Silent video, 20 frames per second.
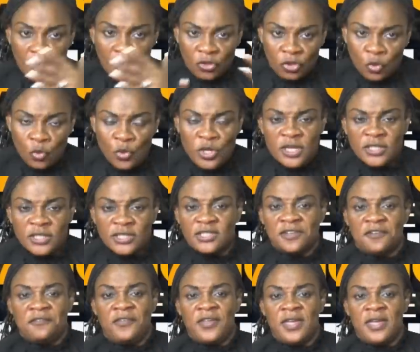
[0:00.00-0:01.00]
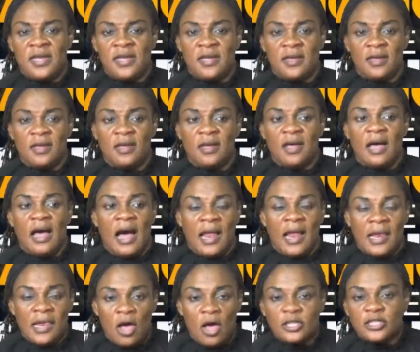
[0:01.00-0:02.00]
do your survey
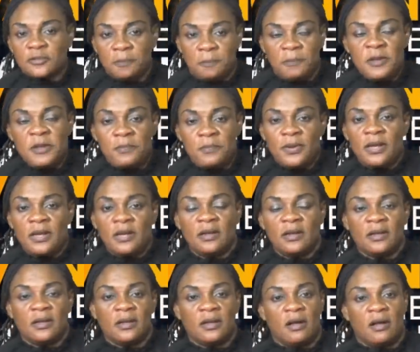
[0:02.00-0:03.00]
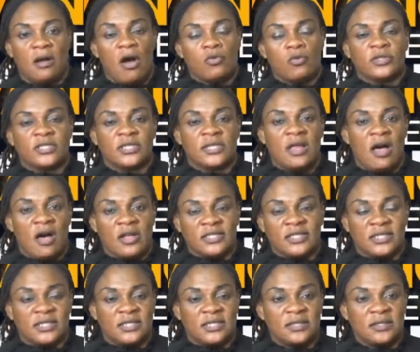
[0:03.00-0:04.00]
allot people house
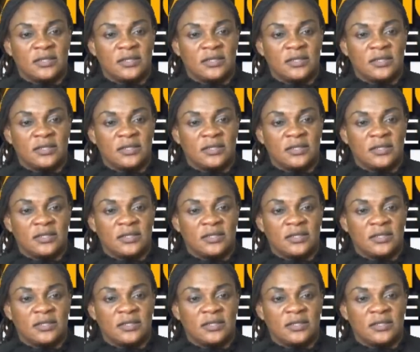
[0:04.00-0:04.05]
lots